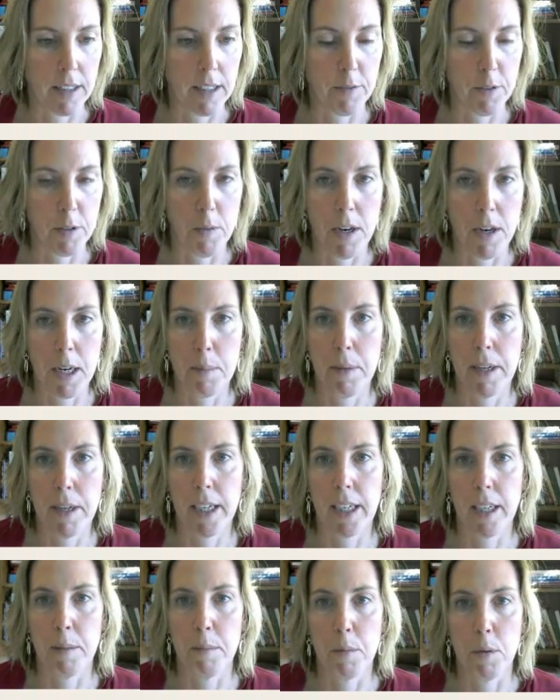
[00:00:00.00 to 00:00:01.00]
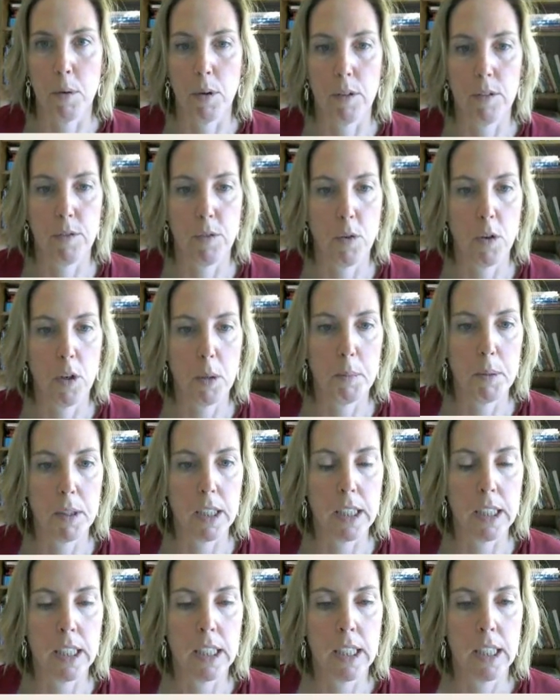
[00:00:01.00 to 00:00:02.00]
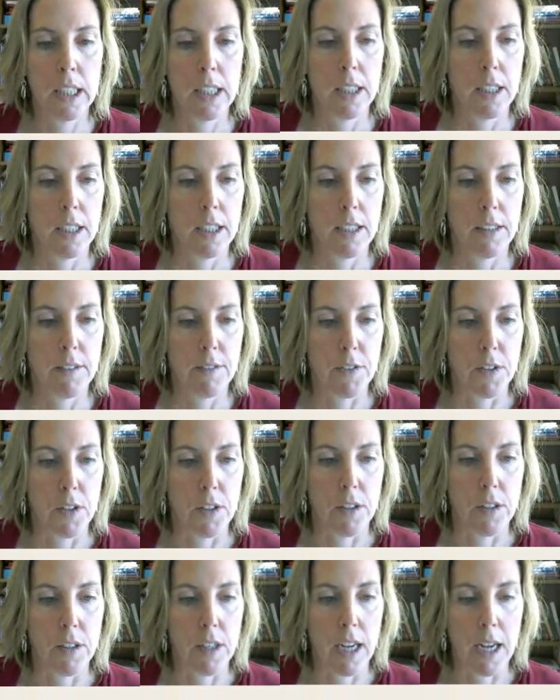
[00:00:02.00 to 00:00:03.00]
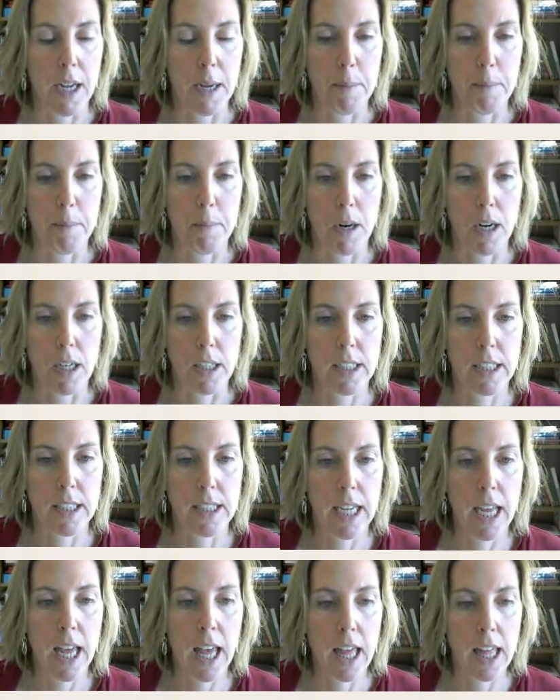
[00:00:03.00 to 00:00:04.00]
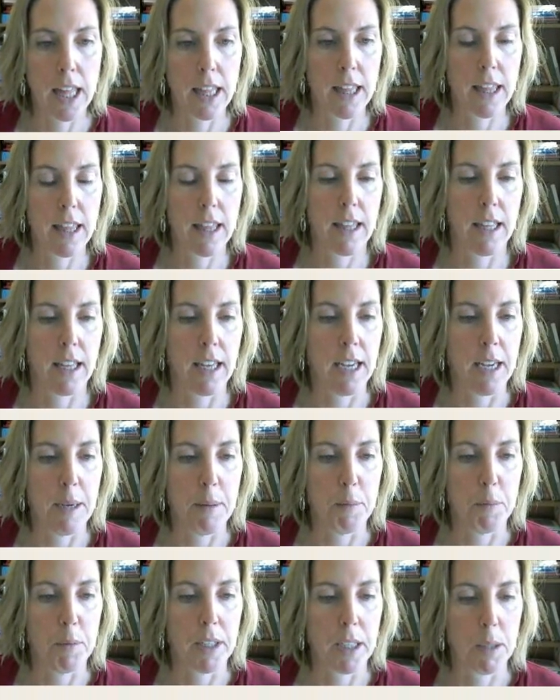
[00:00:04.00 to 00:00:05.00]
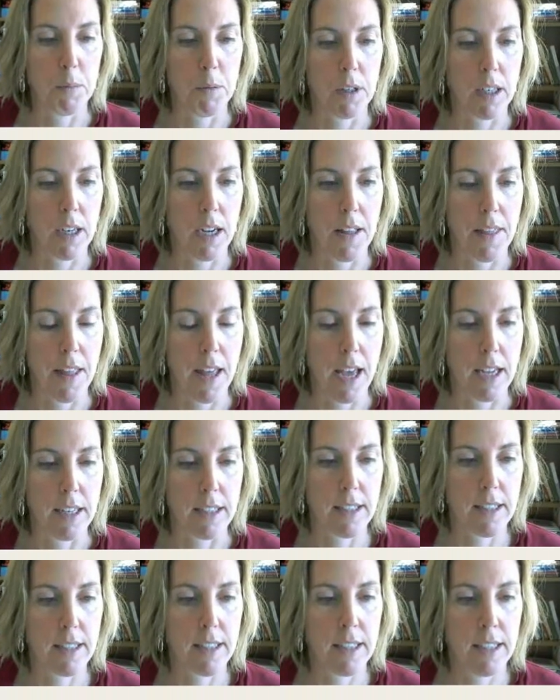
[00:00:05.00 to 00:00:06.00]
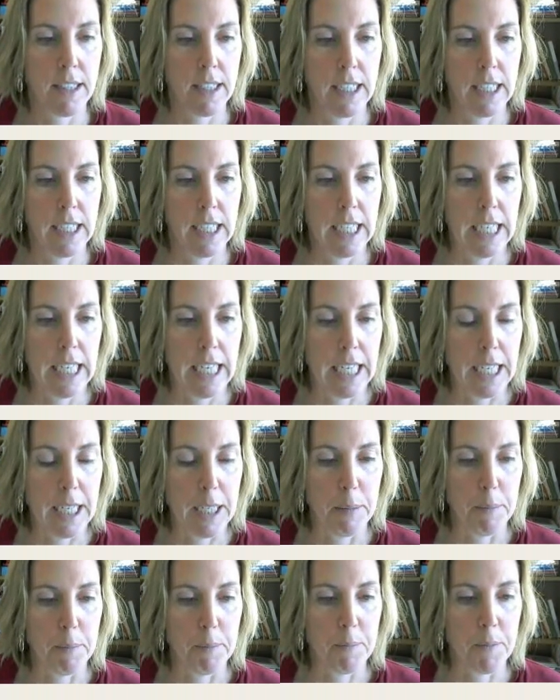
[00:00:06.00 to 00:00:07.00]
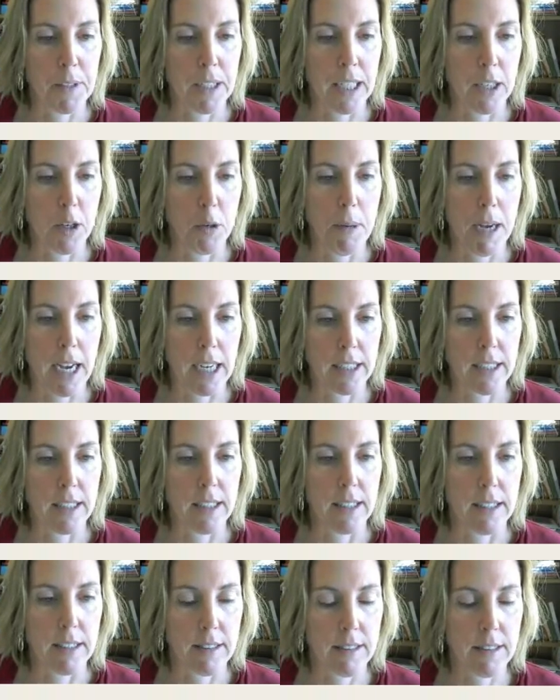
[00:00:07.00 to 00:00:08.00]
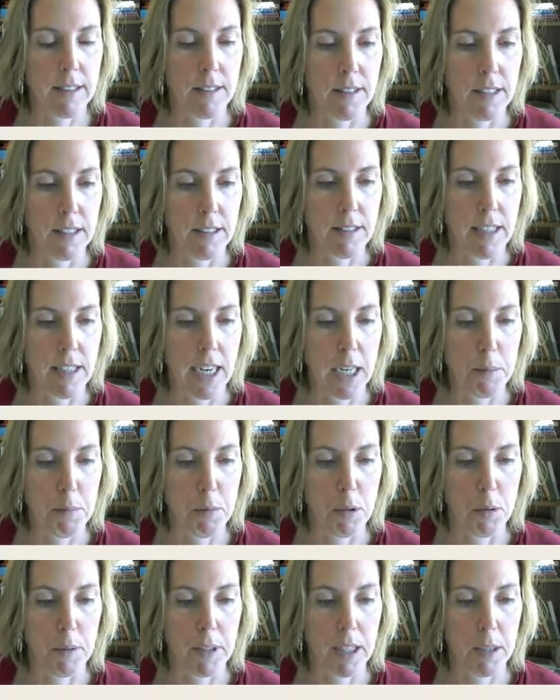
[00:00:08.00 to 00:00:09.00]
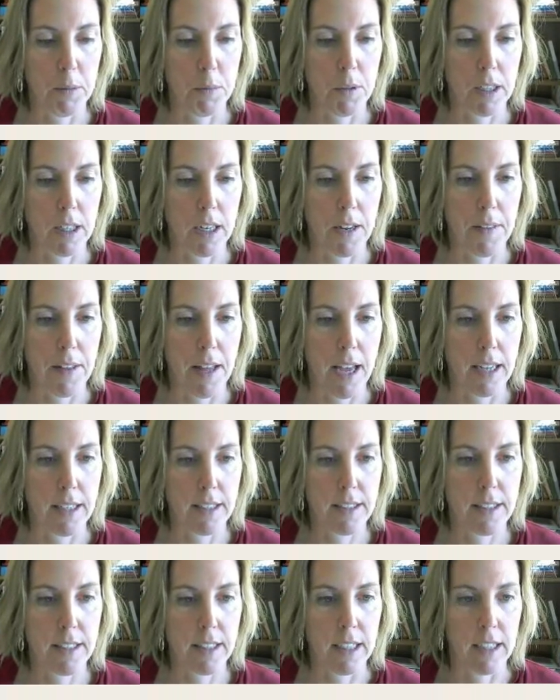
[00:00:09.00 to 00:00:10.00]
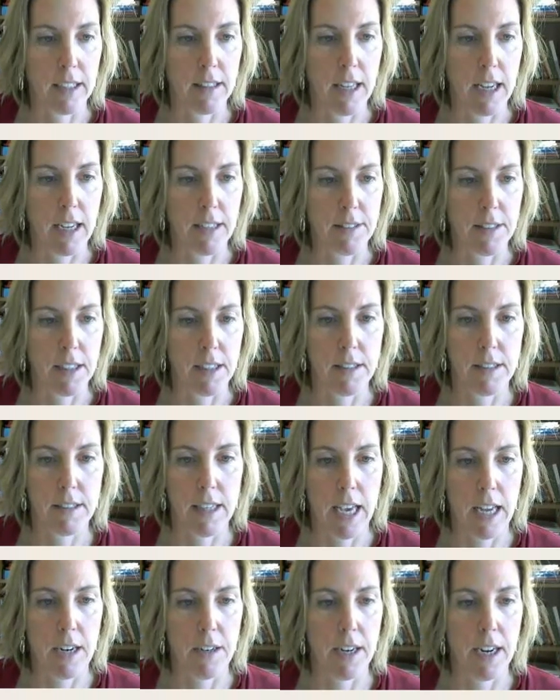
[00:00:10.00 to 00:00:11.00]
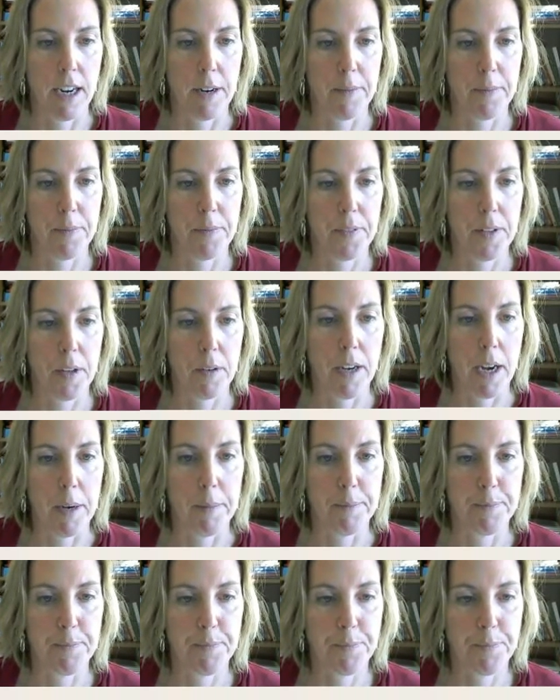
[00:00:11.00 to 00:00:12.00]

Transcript: And if we want to make it more formal for March 10th, we can work on that. We can go back to this sign up, or we can work on that in class on Saturday. Okay.